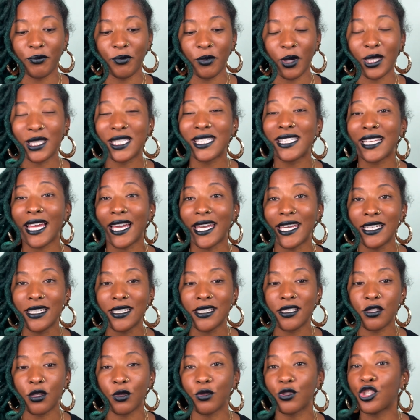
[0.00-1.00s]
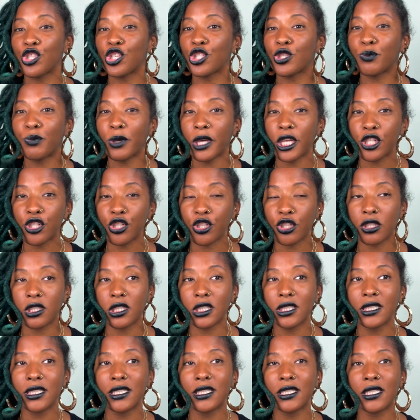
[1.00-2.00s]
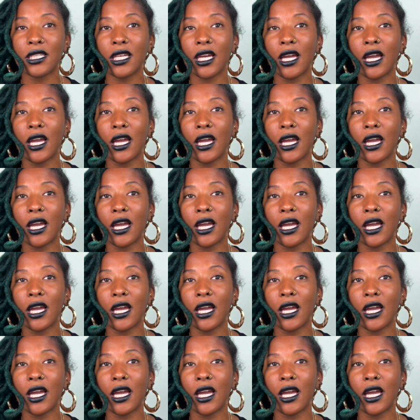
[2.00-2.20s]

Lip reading: a site, so it's just pictures,